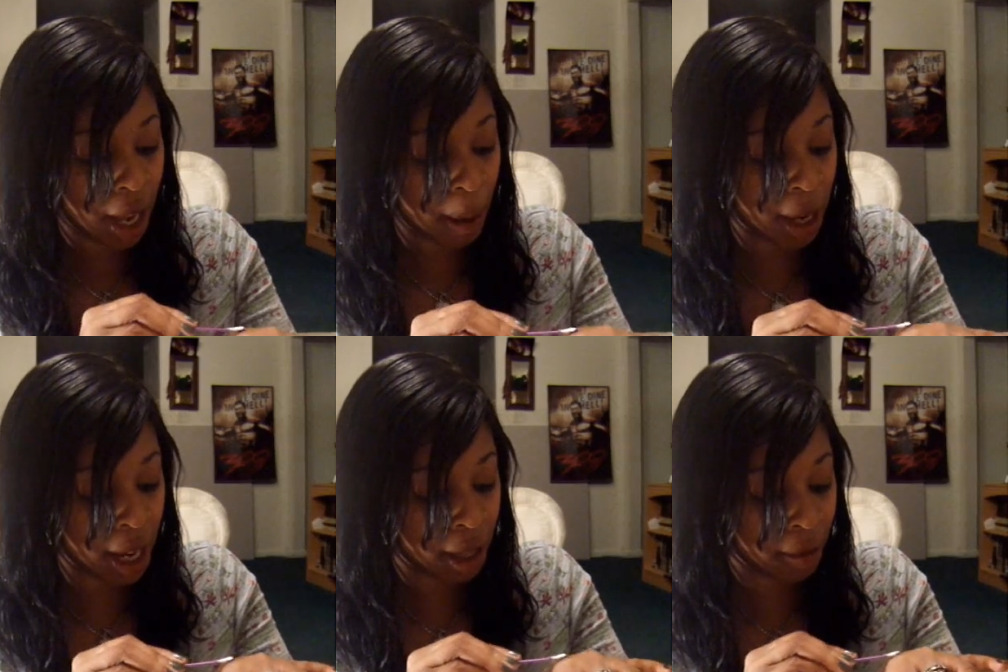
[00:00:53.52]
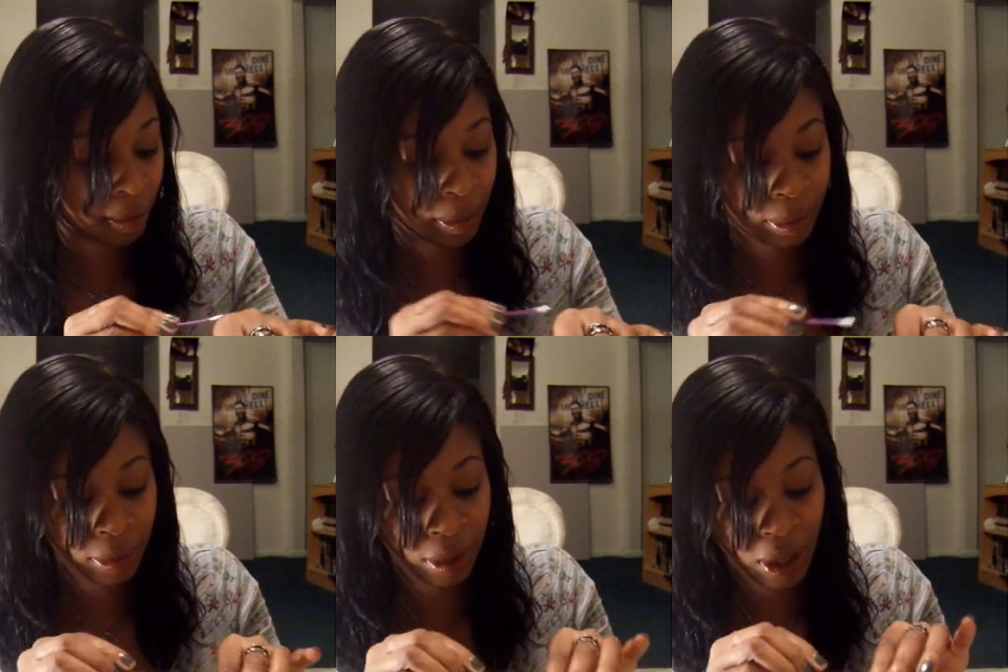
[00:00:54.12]
I mean,
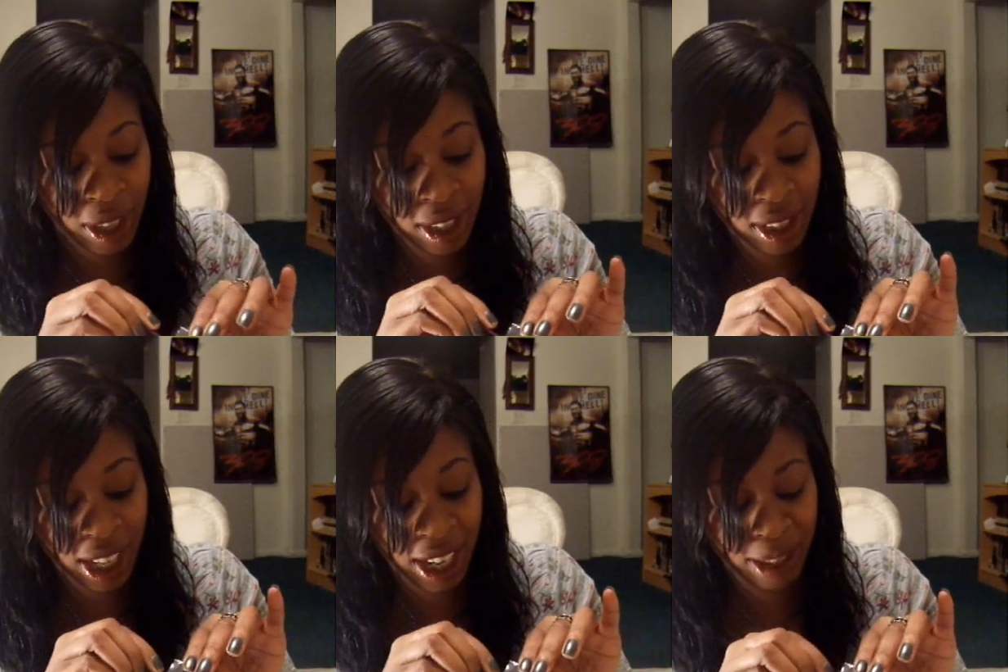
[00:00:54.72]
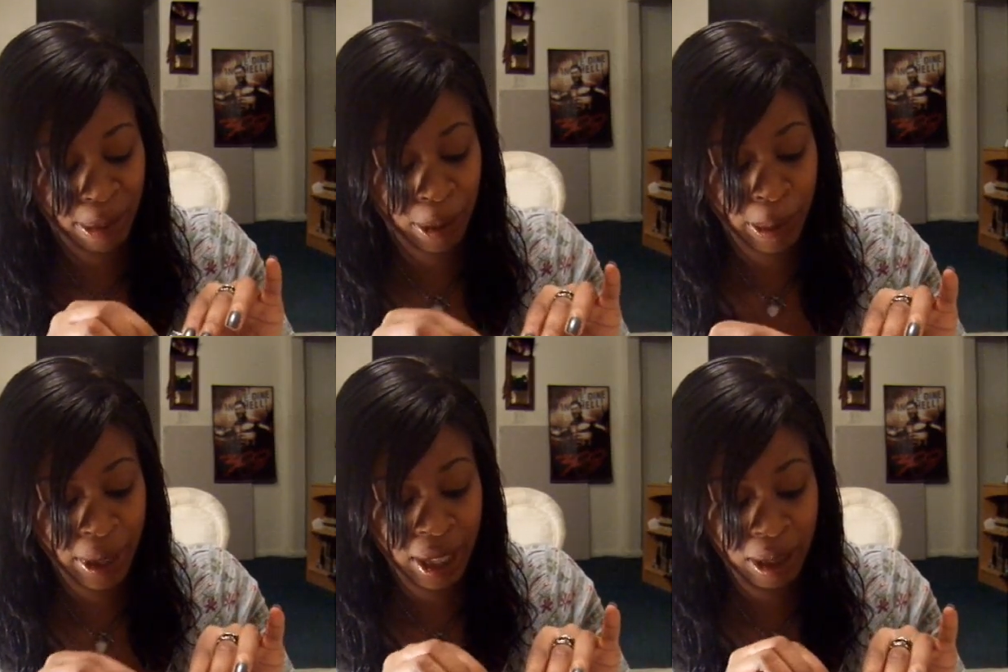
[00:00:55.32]
you could say it has
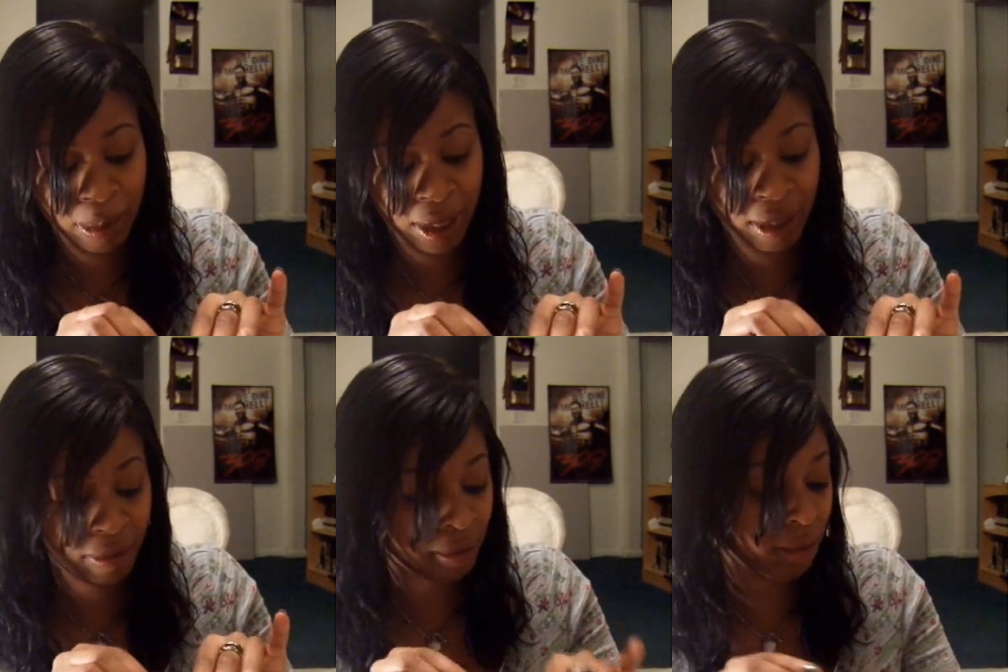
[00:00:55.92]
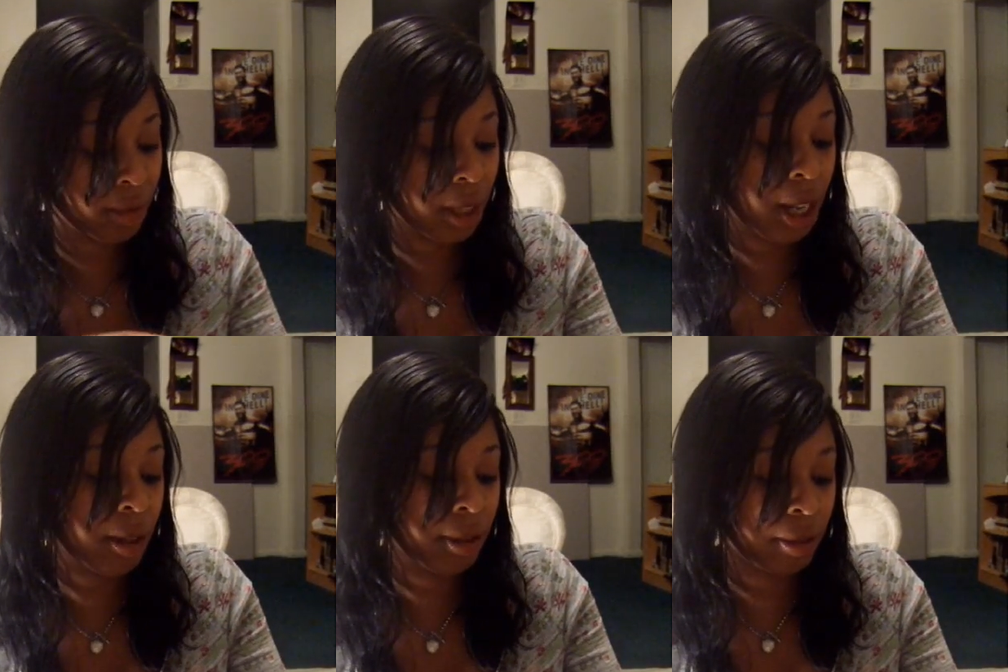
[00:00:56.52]
purple in it, but
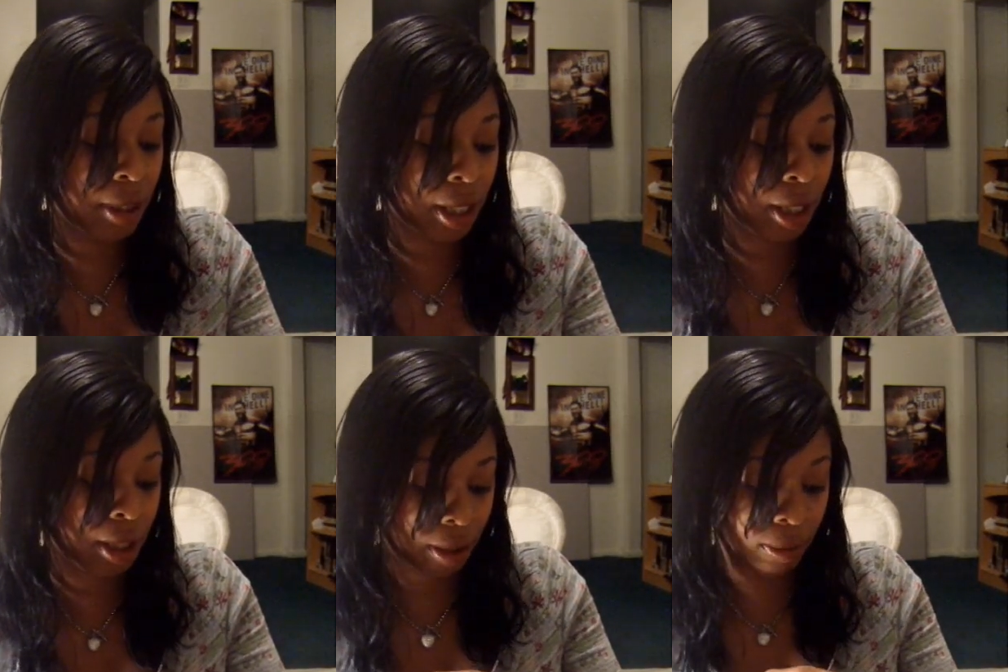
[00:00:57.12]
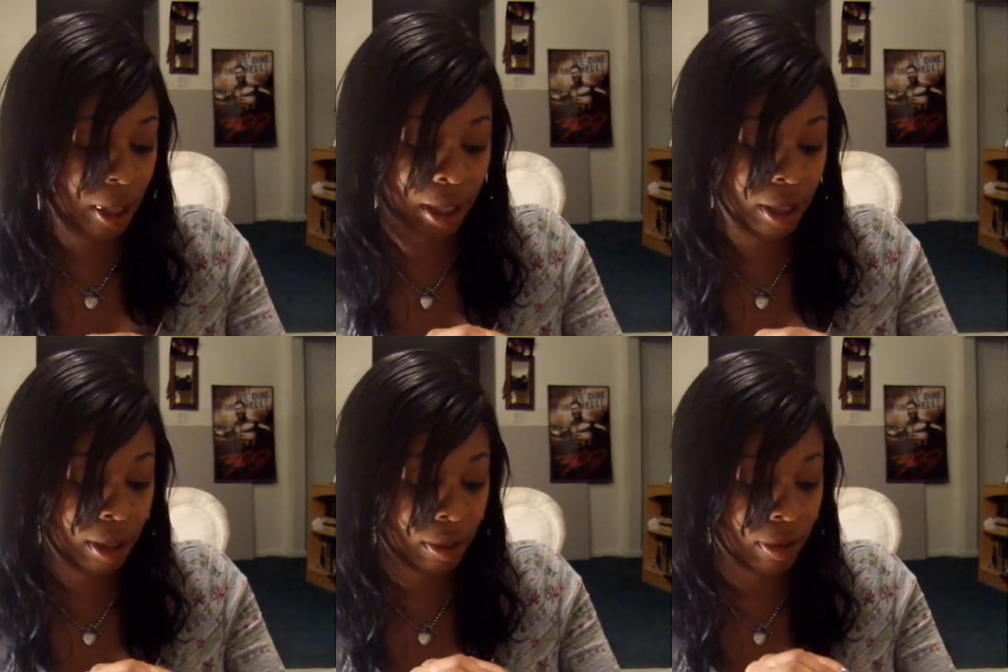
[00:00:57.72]
not really. Like,
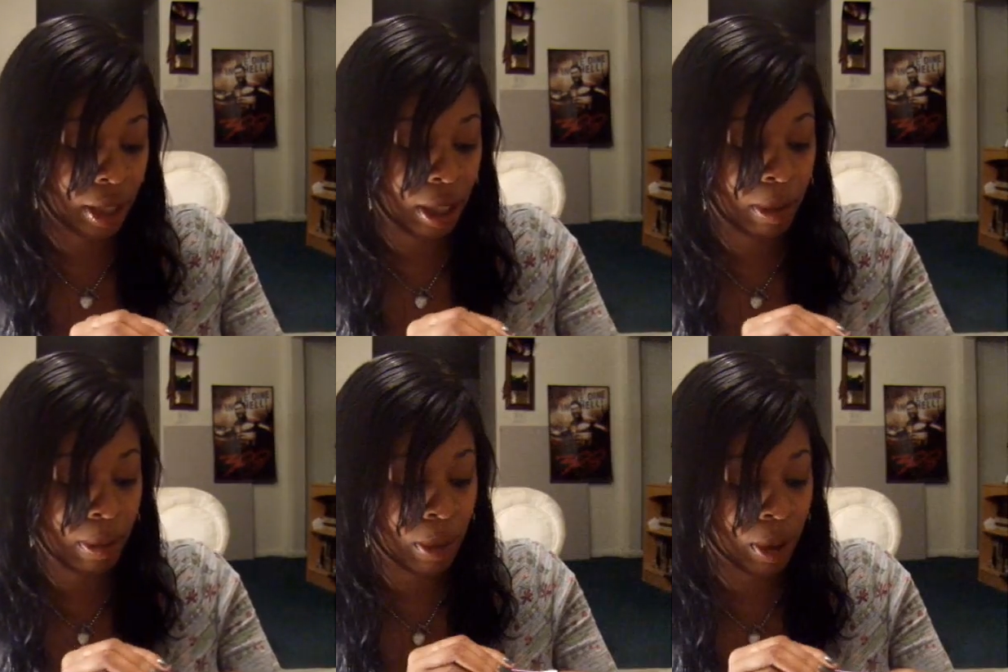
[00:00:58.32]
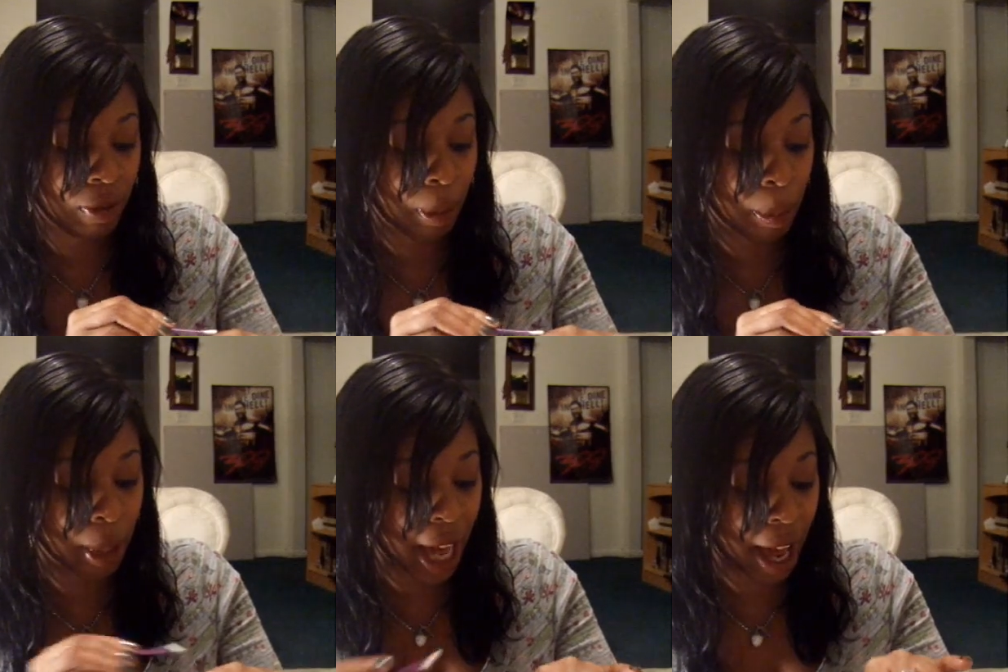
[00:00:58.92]
it's really more of a
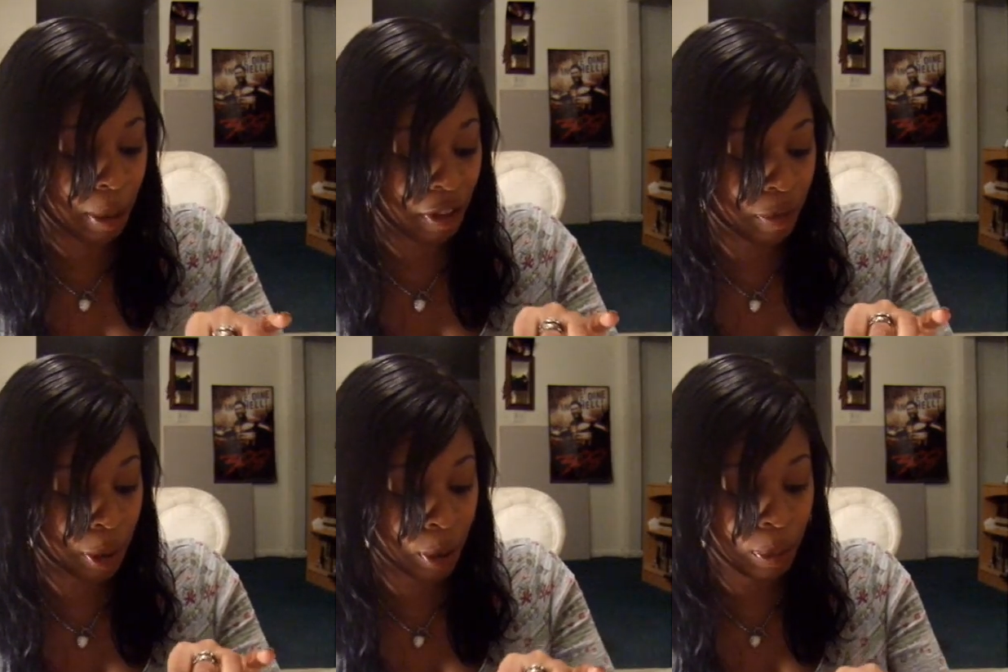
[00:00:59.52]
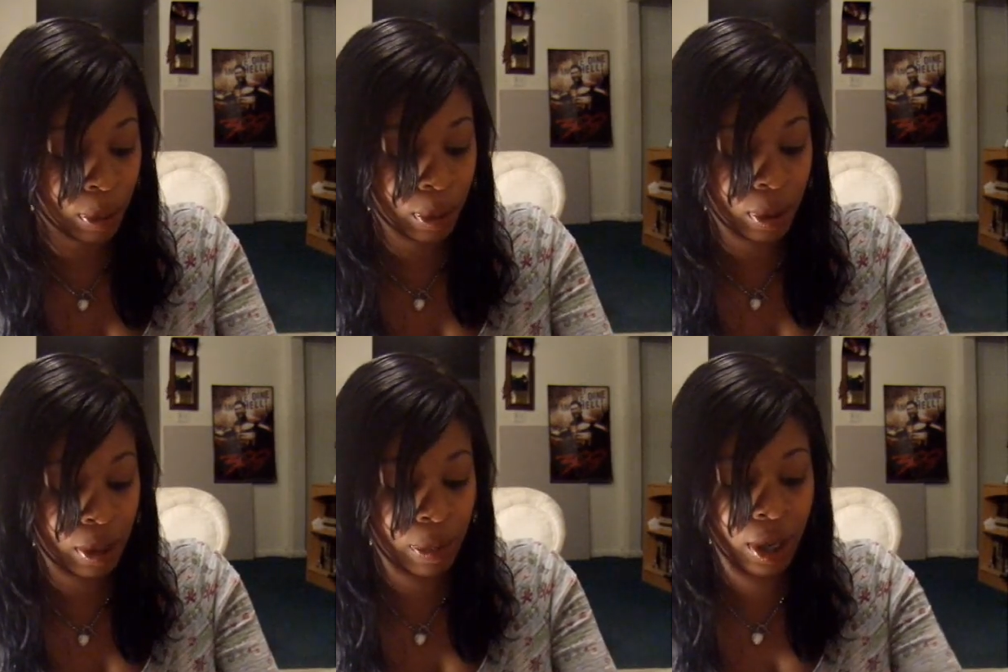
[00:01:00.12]
black with purple
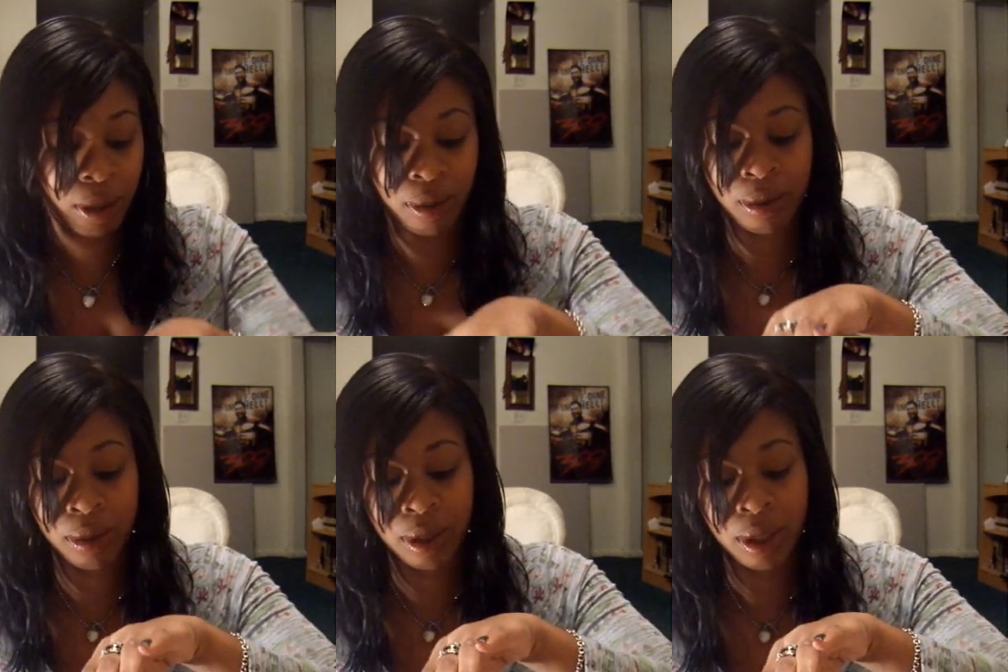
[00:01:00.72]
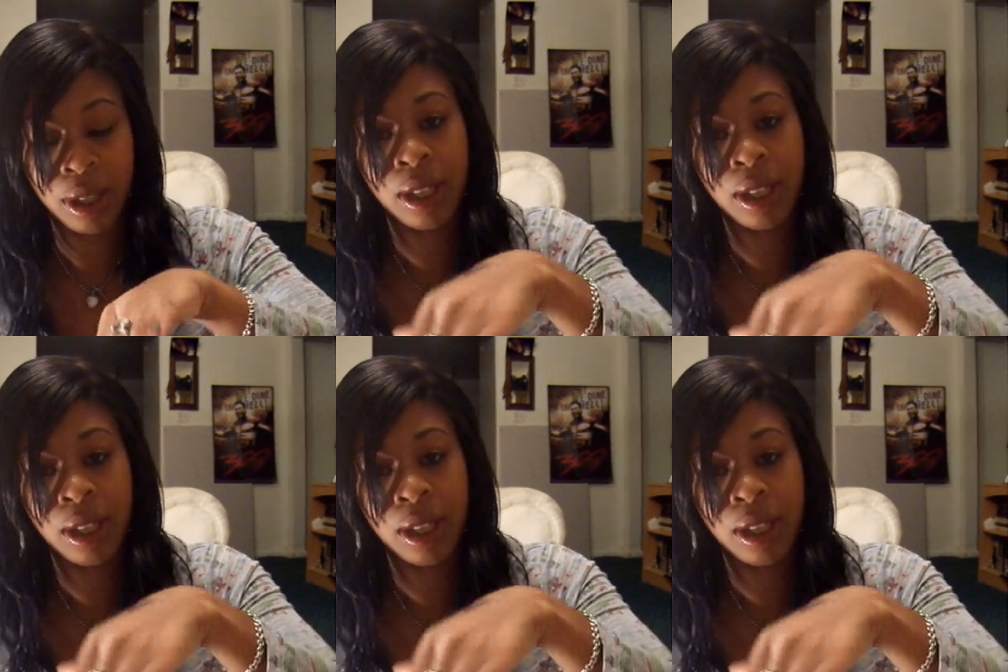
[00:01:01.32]
sparkles.